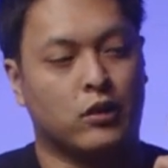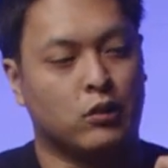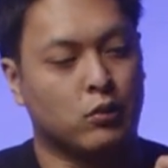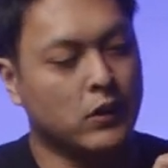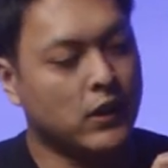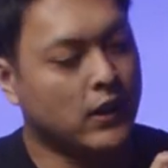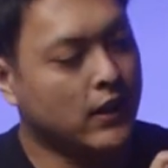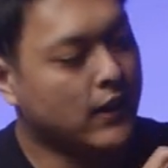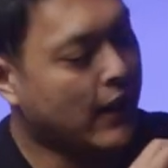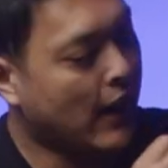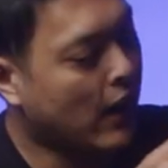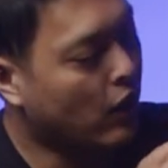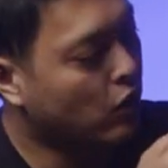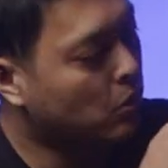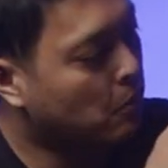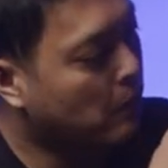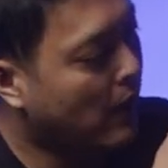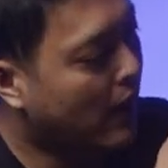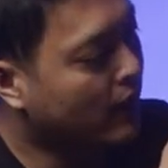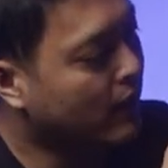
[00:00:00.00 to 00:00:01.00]
three
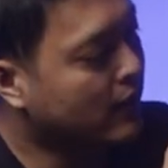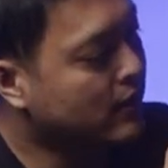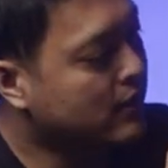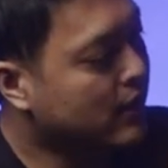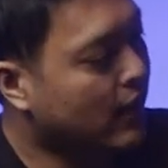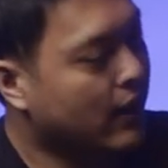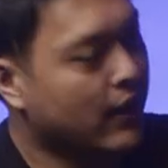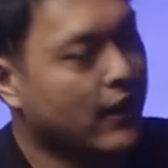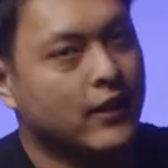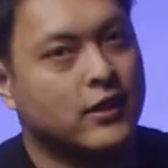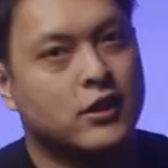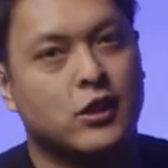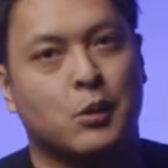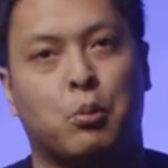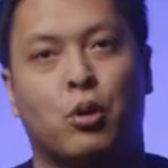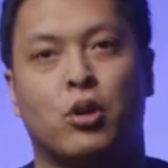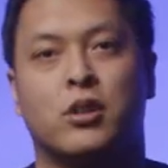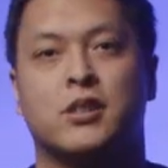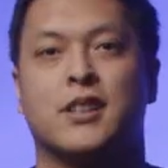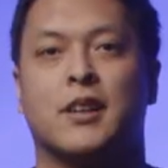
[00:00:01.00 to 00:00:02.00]
counterbalance, and it
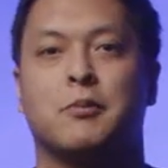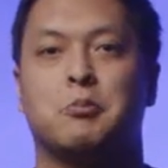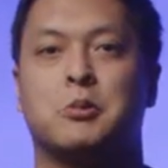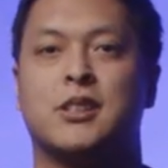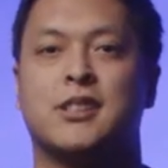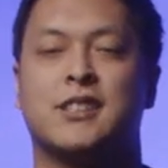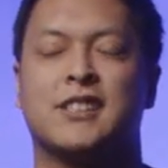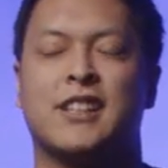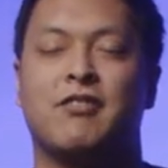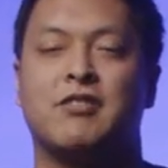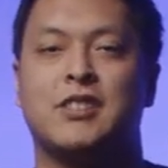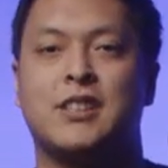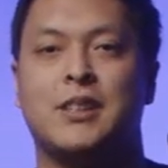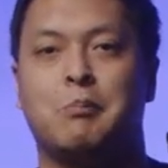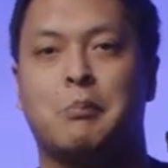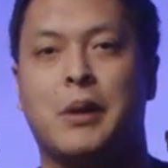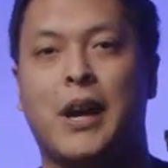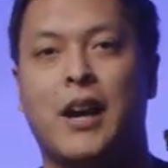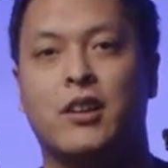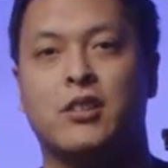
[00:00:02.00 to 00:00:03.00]
supports up to
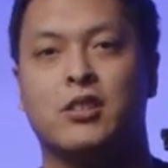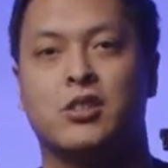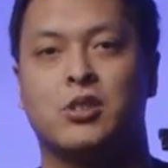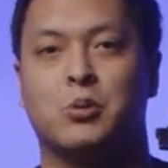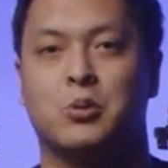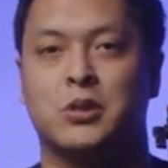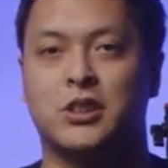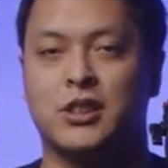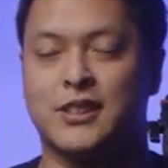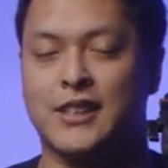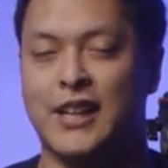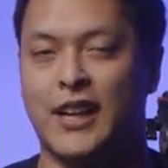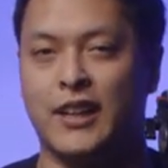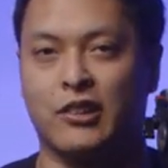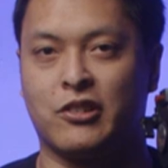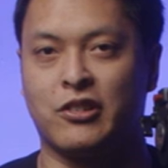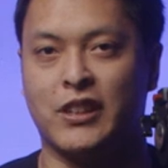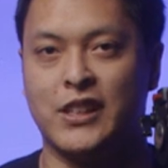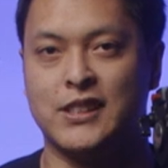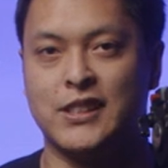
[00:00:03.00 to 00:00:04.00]
17 pounds, which is kind
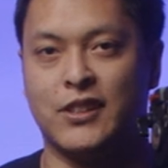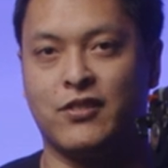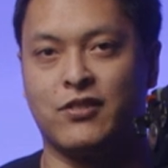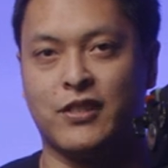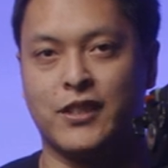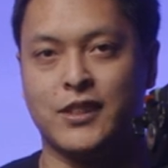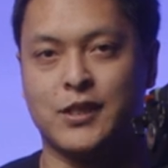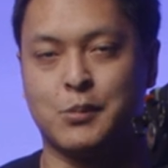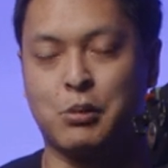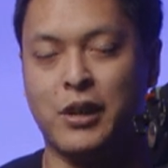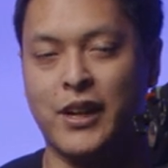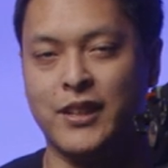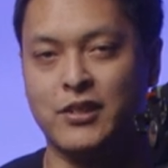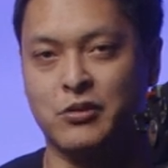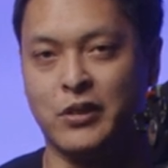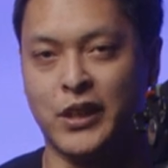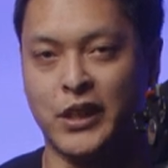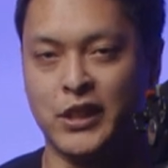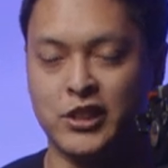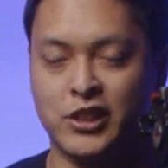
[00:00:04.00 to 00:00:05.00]
of crazy for its price
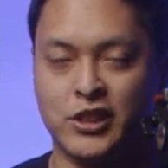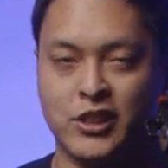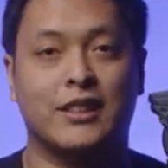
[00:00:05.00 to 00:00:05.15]
range.